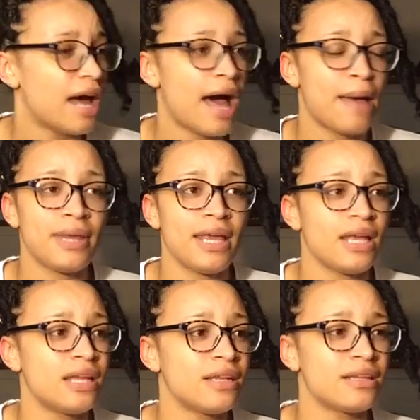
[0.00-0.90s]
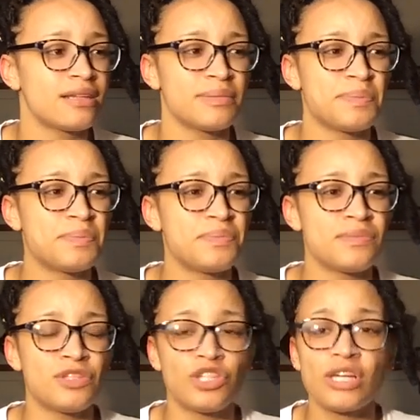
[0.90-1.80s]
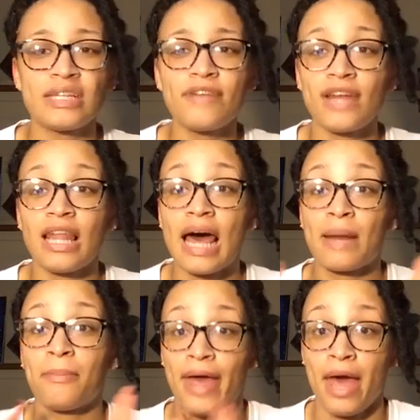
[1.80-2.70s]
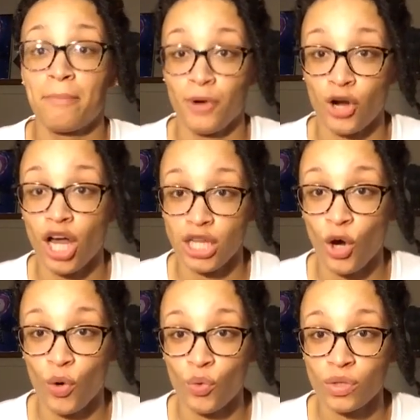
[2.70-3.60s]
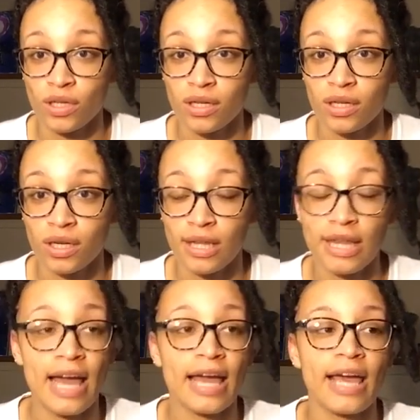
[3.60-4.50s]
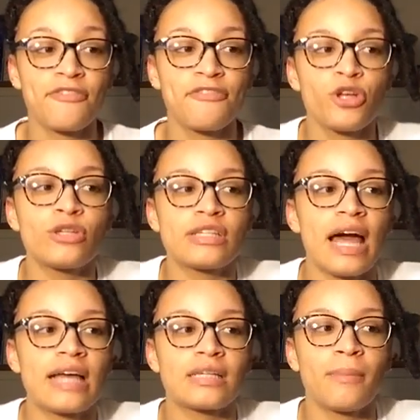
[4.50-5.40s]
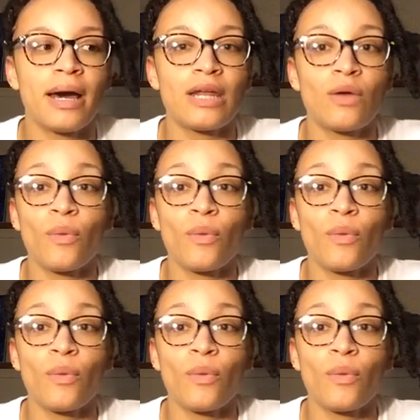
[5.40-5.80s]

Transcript: I mean, just even a lot of pepper alone, like, feels like somebody